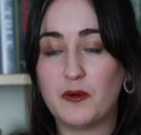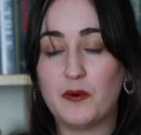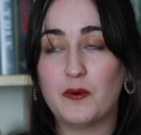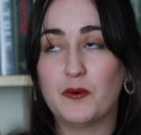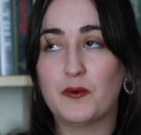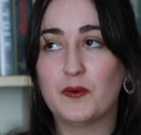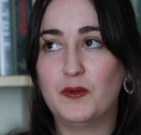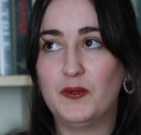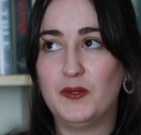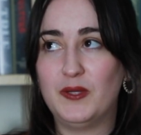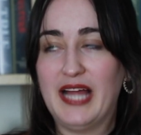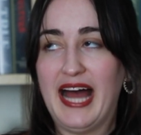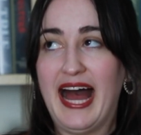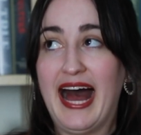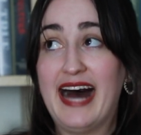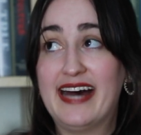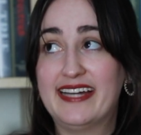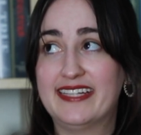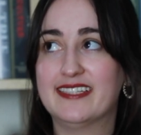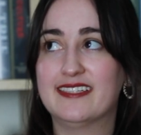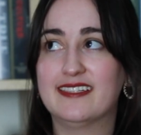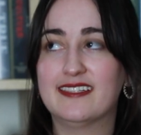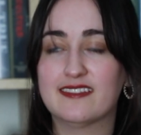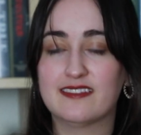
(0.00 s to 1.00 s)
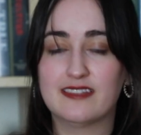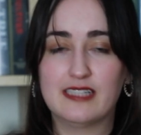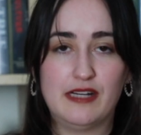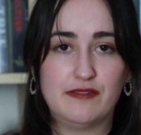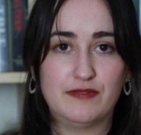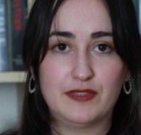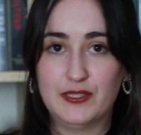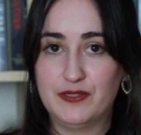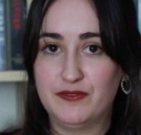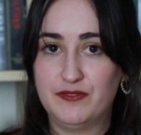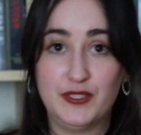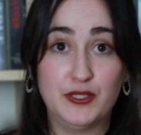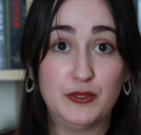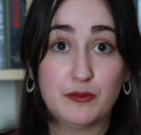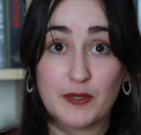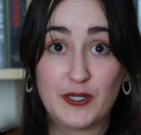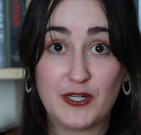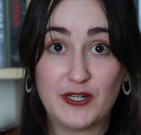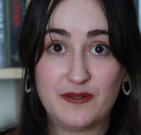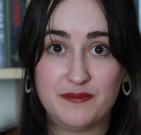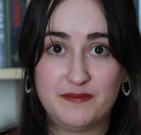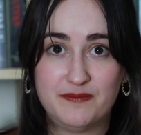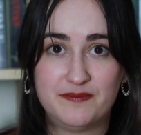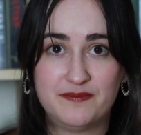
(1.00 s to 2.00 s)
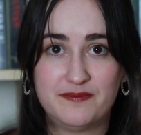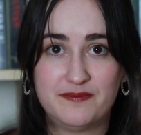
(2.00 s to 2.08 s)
whole added level of humor.